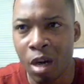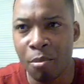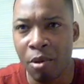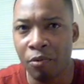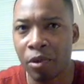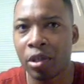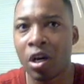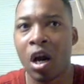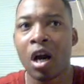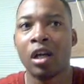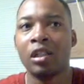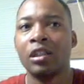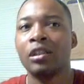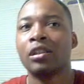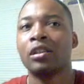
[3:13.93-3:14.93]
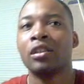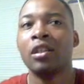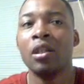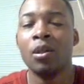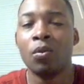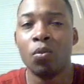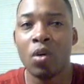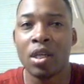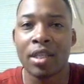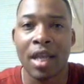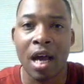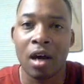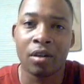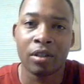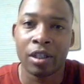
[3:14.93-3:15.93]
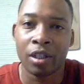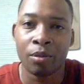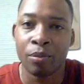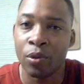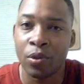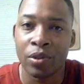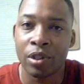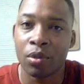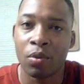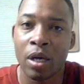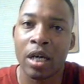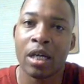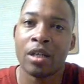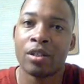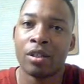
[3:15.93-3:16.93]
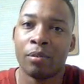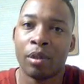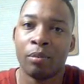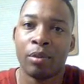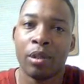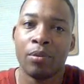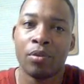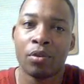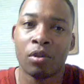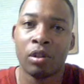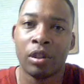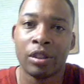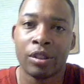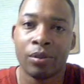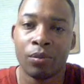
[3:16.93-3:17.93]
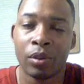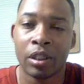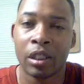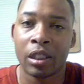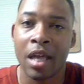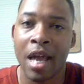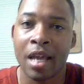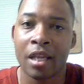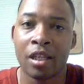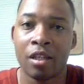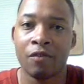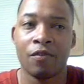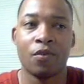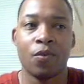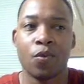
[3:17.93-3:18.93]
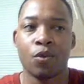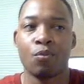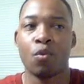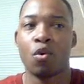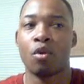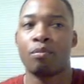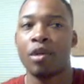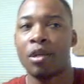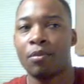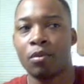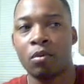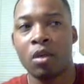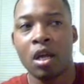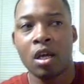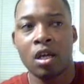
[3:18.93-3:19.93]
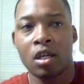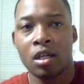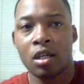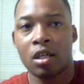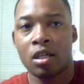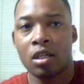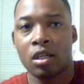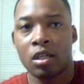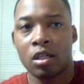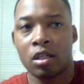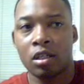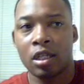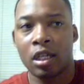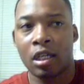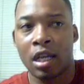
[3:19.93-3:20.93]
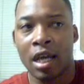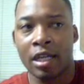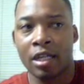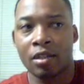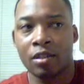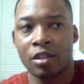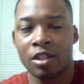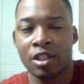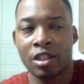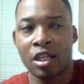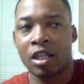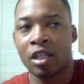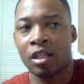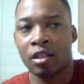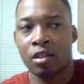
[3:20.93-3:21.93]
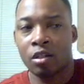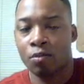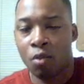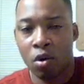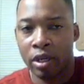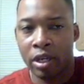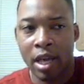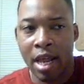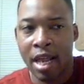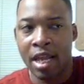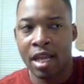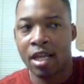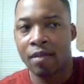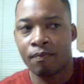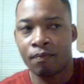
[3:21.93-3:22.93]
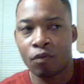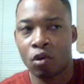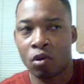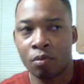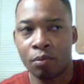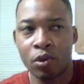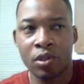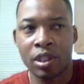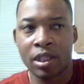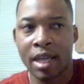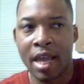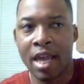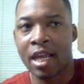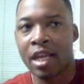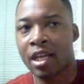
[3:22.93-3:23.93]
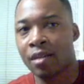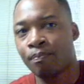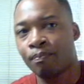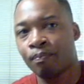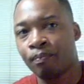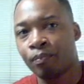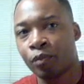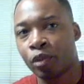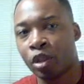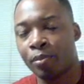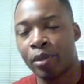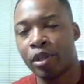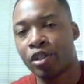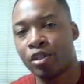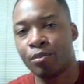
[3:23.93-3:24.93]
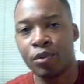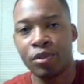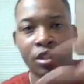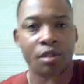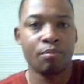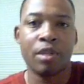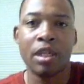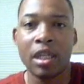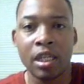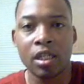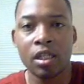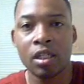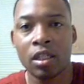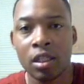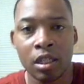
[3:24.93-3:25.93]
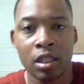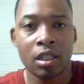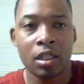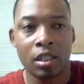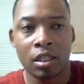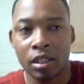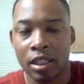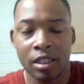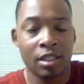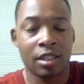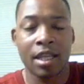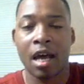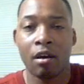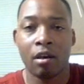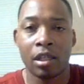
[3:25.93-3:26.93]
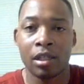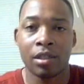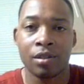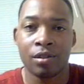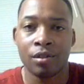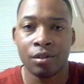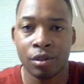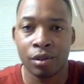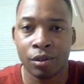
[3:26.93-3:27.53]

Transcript: I mean, regardless what's out there music wise, I mean, people's gonna listen to what they like, and if there's more people that like this thing, point A or music A compared to music B, that's just how it is,